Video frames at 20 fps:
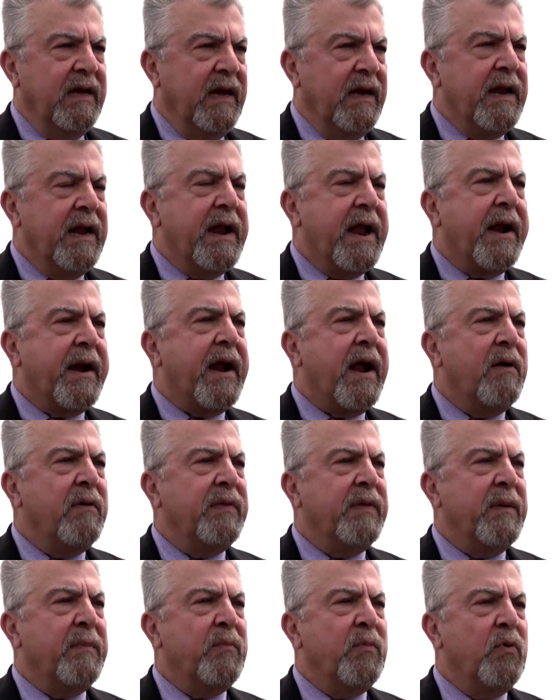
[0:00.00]
in and
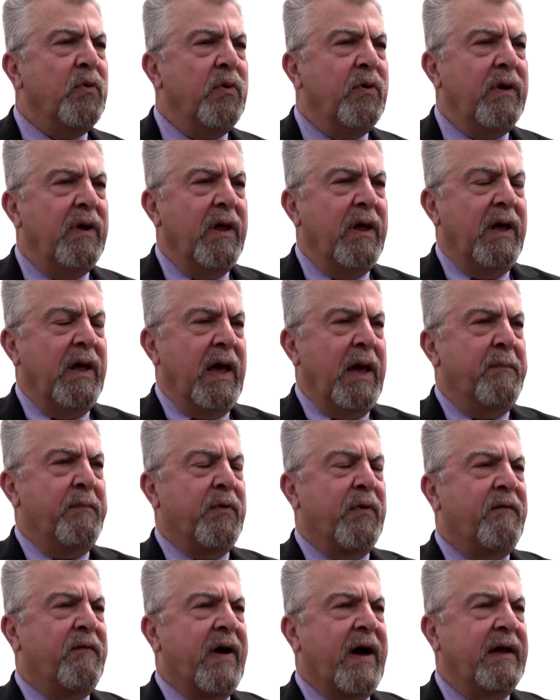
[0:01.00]
around the moon and
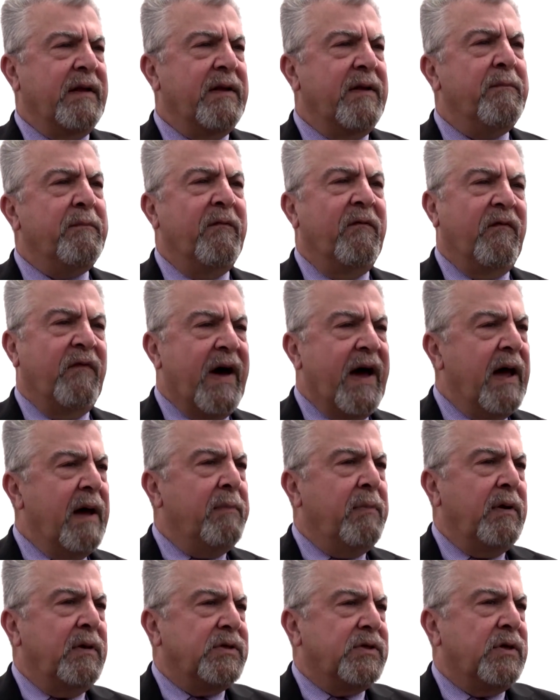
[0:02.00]
providing
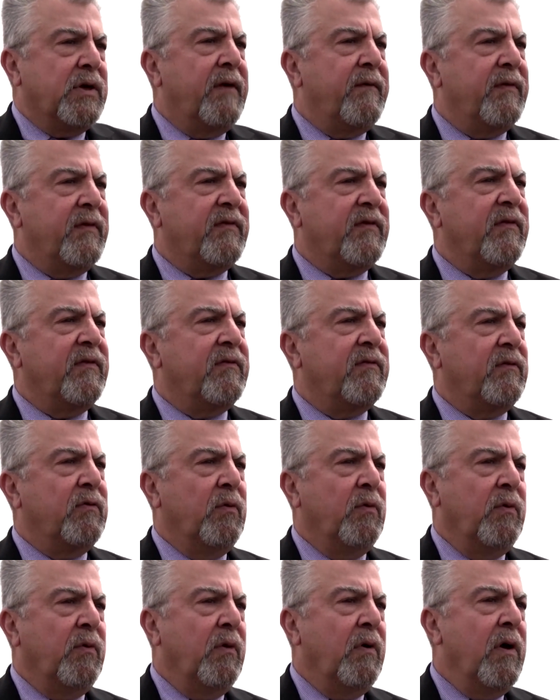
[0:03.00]
viable services
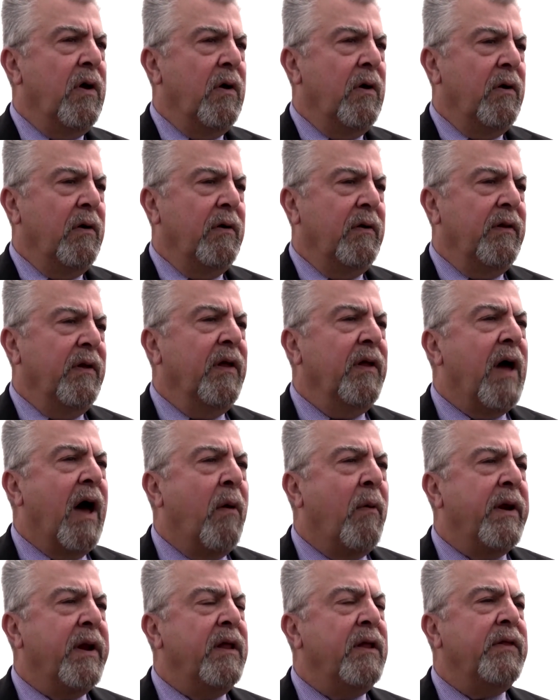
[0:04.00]
to uh,
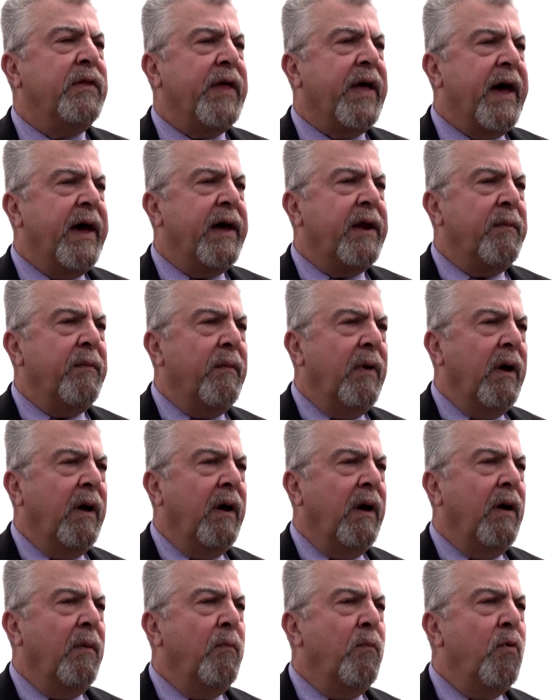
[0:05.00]
our entire
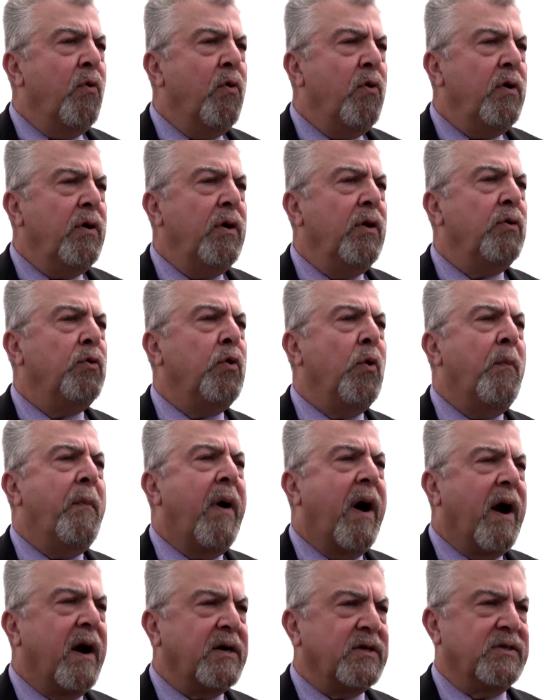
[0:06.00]
Moon to
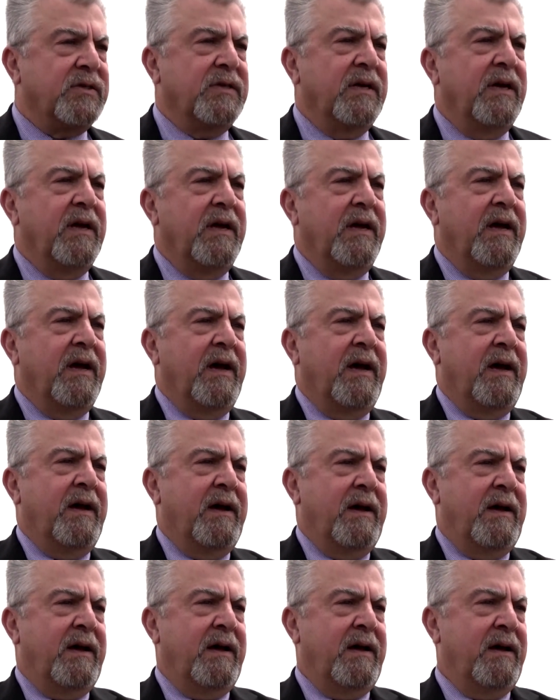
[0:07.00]
Mars
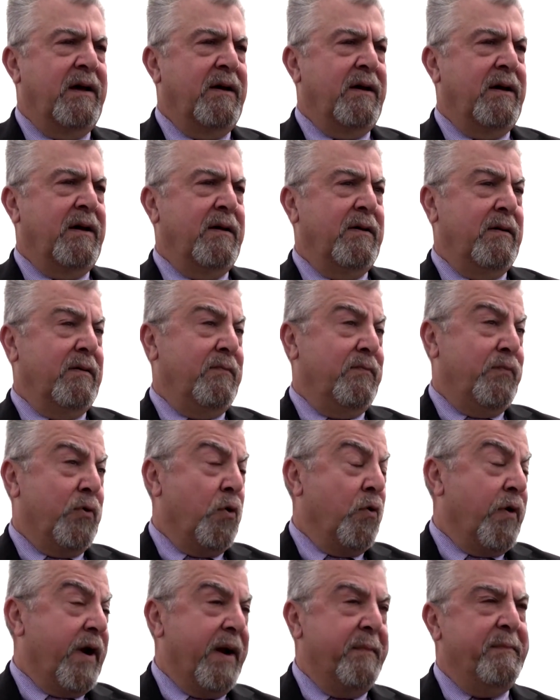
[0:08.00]
uh,
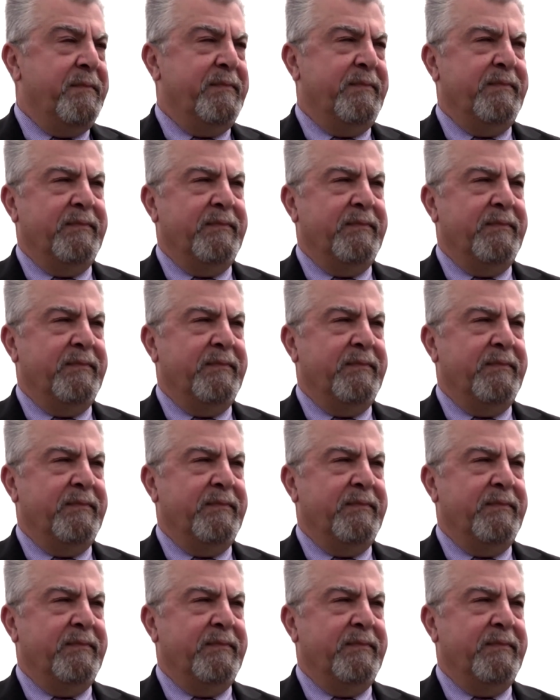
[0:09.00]
program.